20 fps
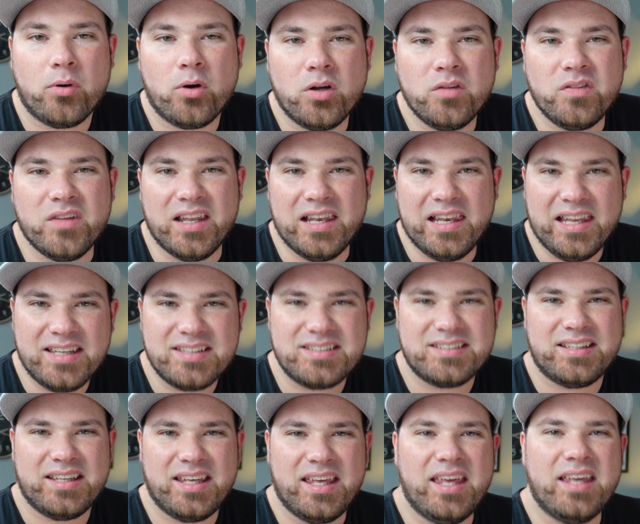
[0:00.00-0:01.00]
on the
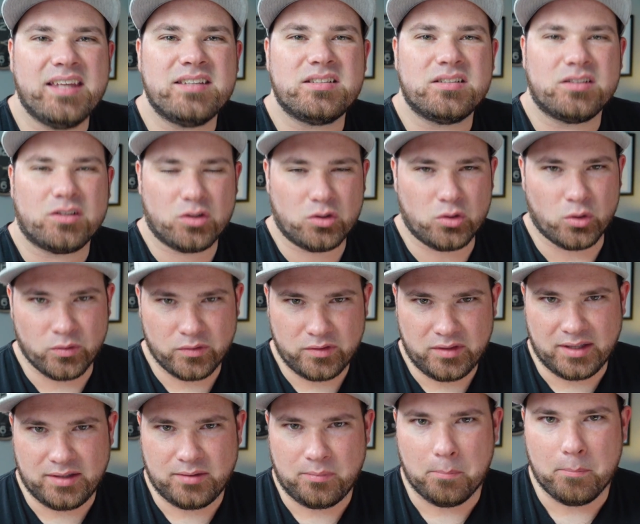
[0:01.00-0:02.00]
list is
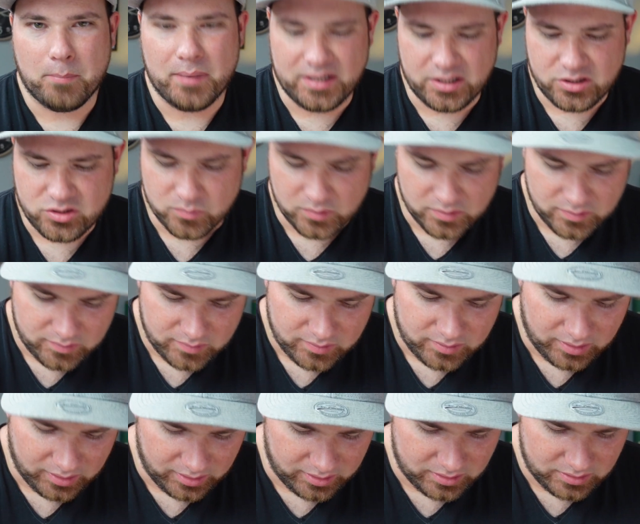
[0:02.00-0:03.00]
content management.
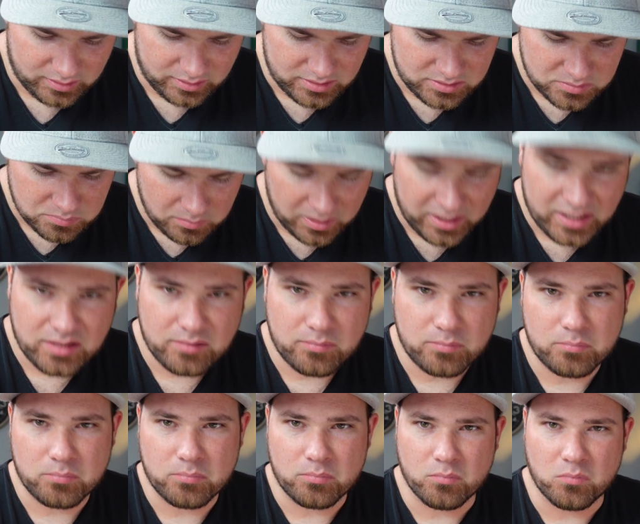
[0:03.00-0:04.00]
And this might
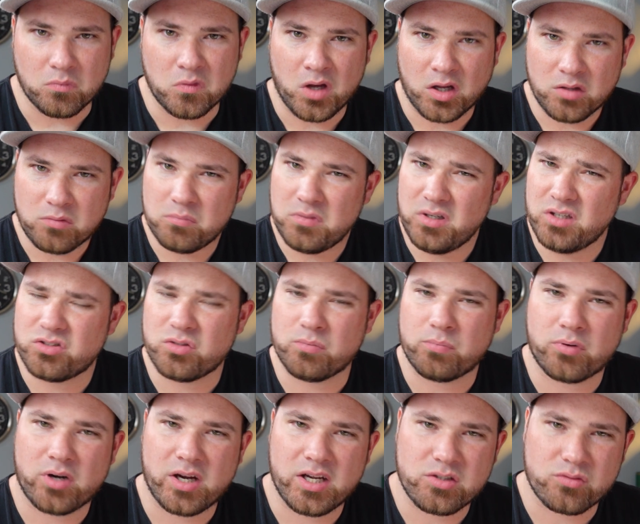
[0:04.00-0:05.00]
not be a
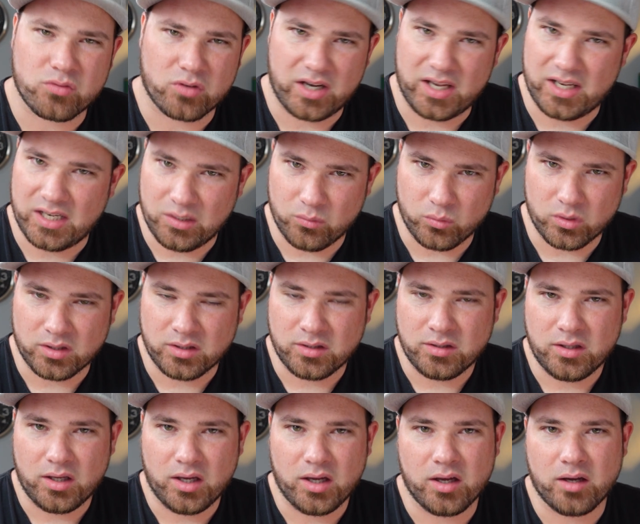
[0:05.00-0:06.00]
surprise for
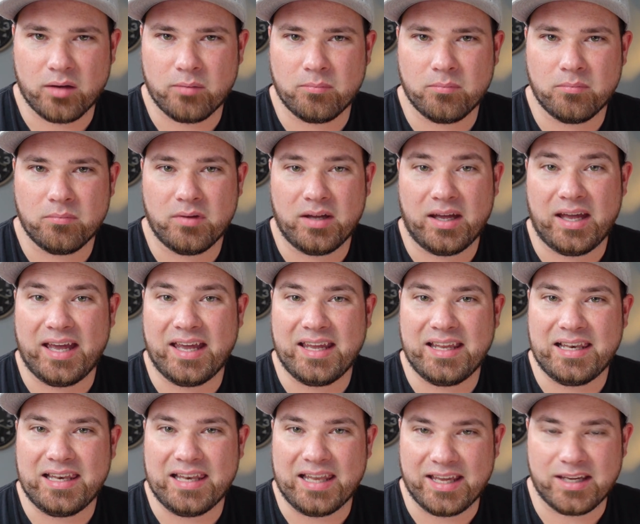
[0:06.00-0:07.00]
anyone.
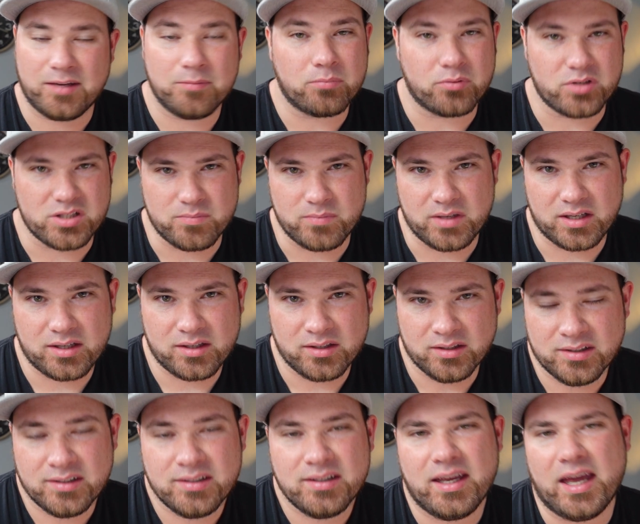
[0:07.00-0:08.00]
I like Prismic.
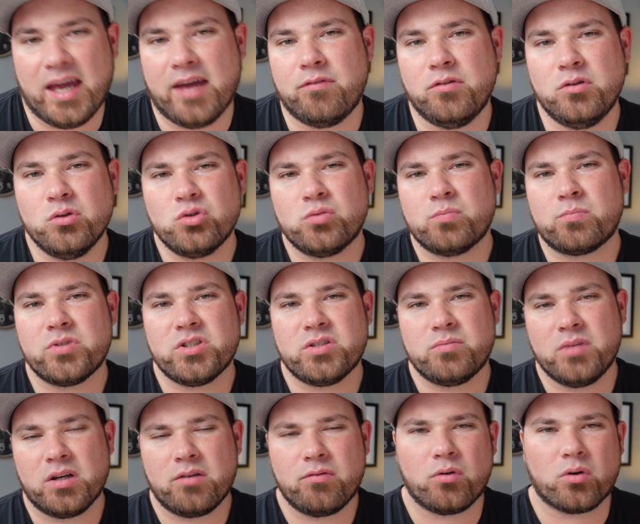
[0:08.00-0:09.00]
I've used
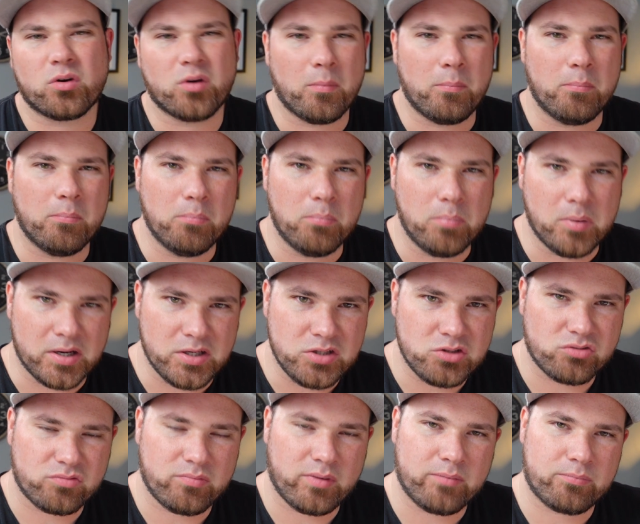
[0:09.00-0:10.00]
Prismic for a
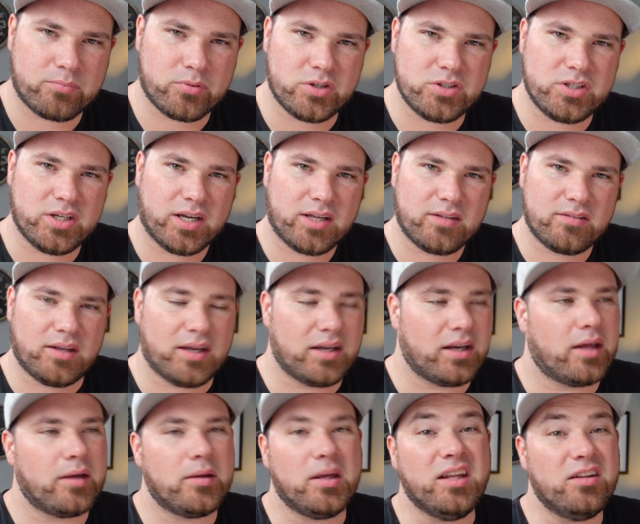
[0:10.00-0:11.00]
bunch of my projects
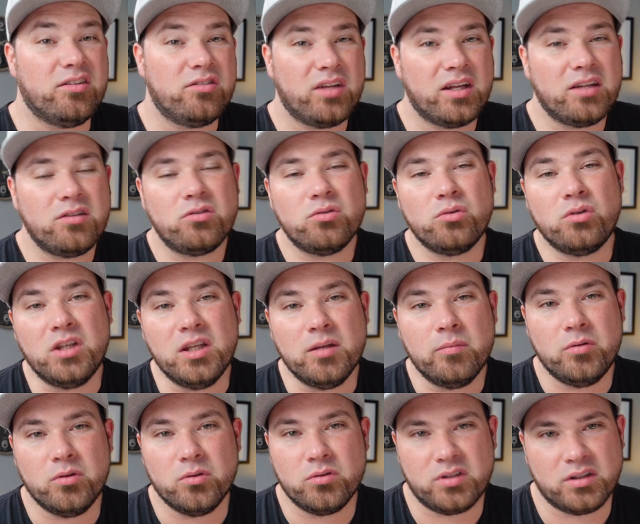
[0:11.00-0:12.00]
and I intend to
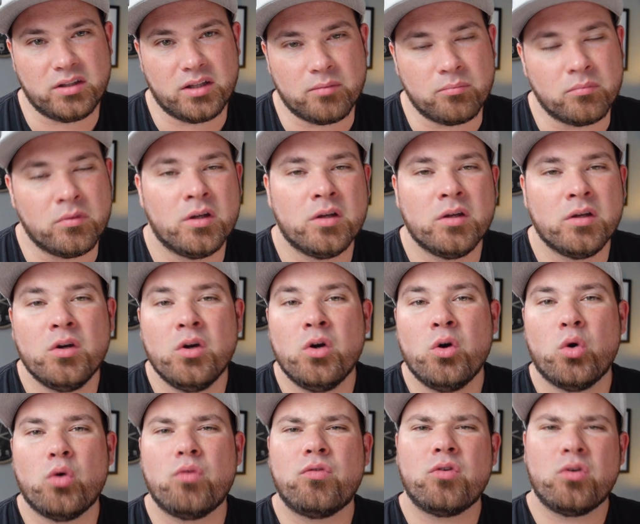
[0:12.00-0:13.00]
keep using them.
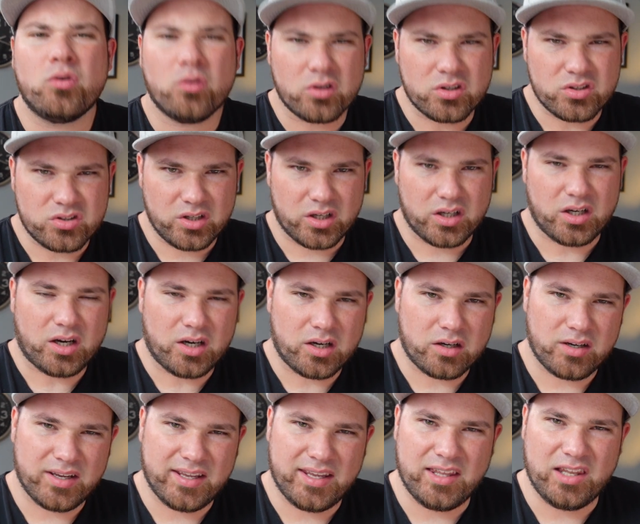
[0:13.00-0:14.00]
Of course, there
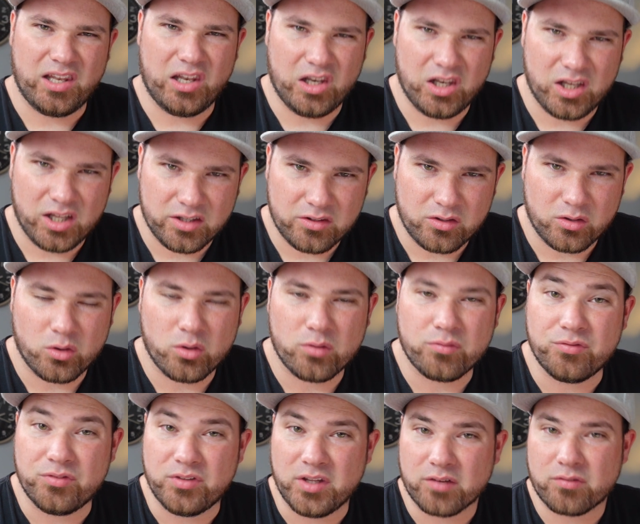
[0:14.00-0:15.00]
are a lot
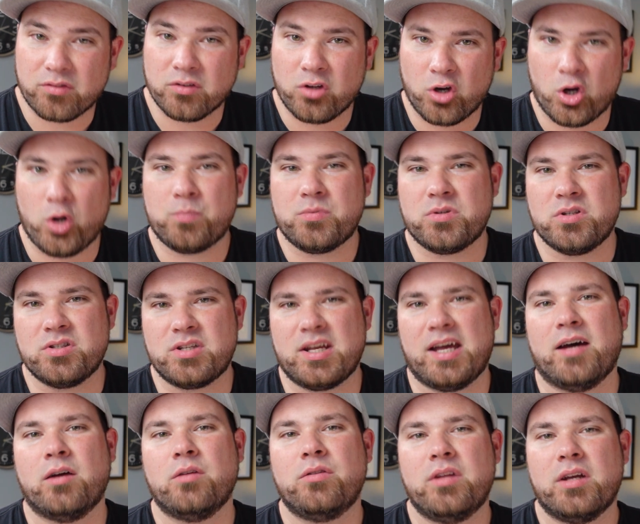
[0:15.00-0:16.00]
of different options
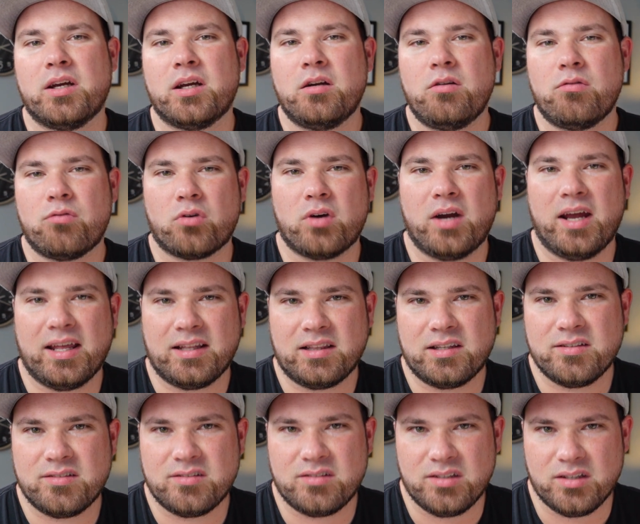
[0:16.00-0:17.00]
out there for
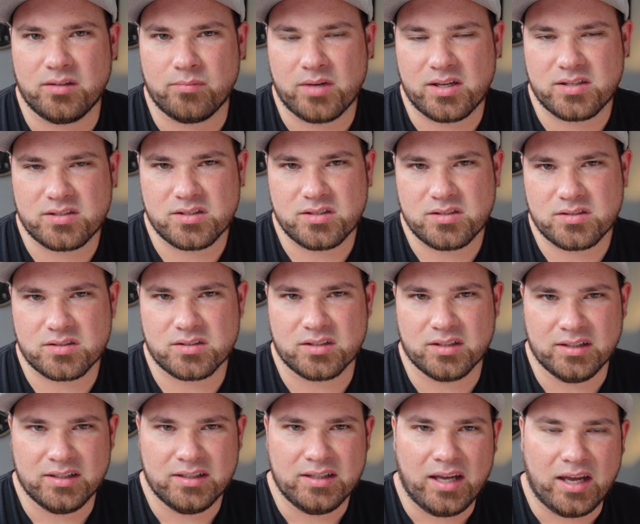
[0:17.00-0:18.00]
headless CMSs.
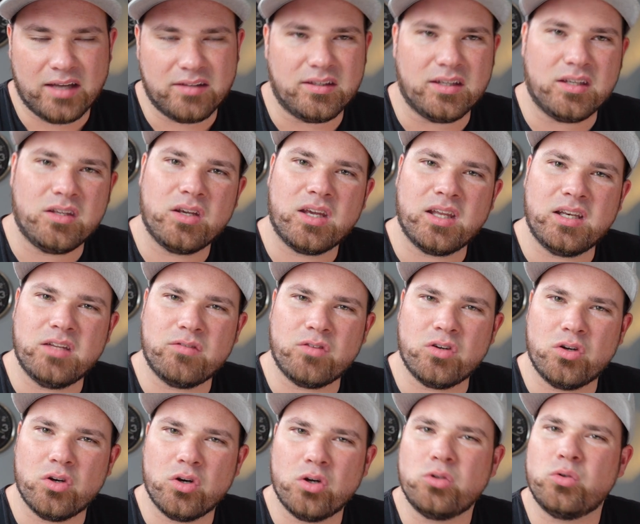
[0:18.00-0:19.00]
I think you can
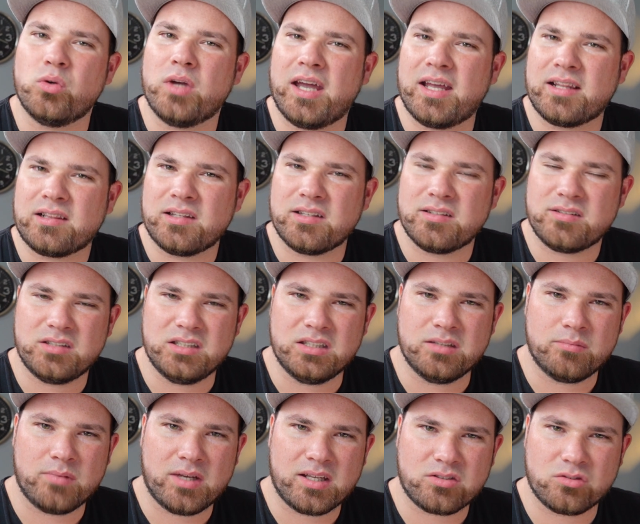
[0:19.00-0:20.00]
even go to
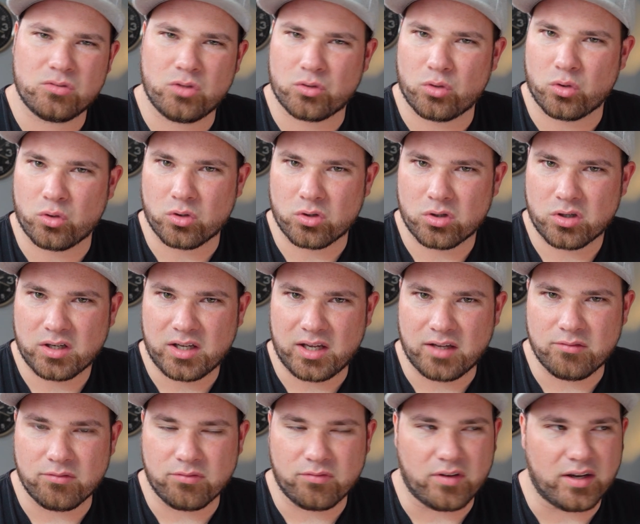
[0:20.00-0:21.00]
headlesscms.org
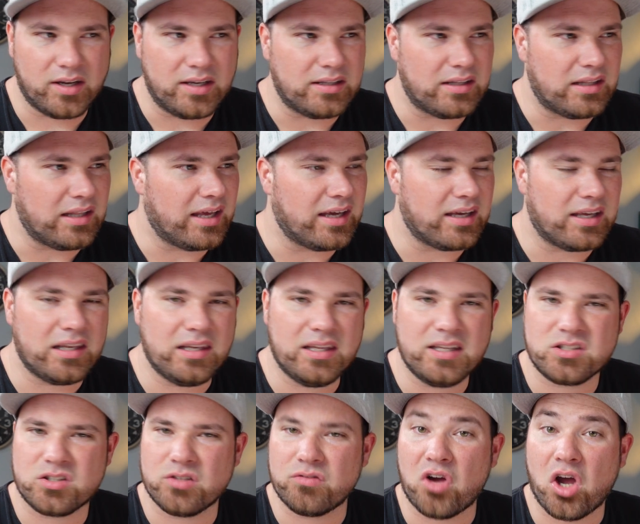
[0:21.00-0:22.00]
and find like a
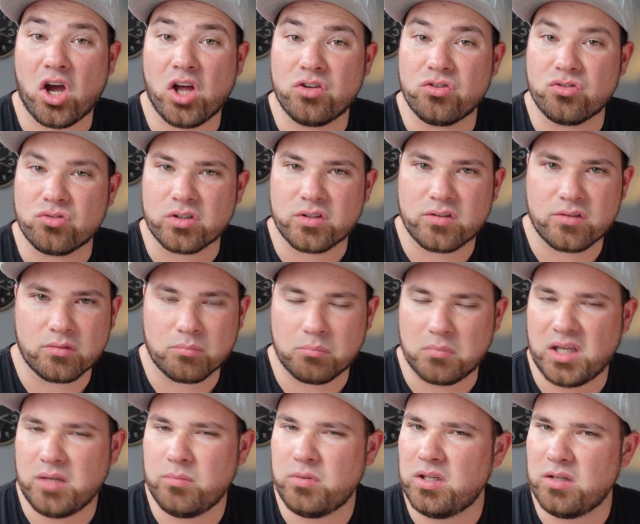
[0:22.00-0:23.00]
list of 100,
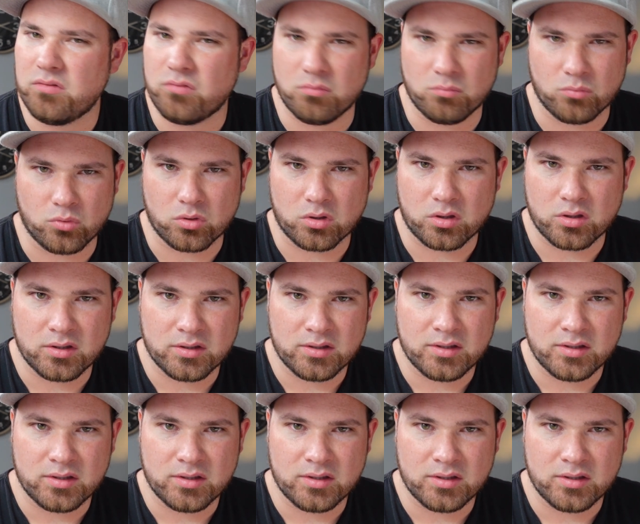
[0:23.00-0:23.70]
maybe even more.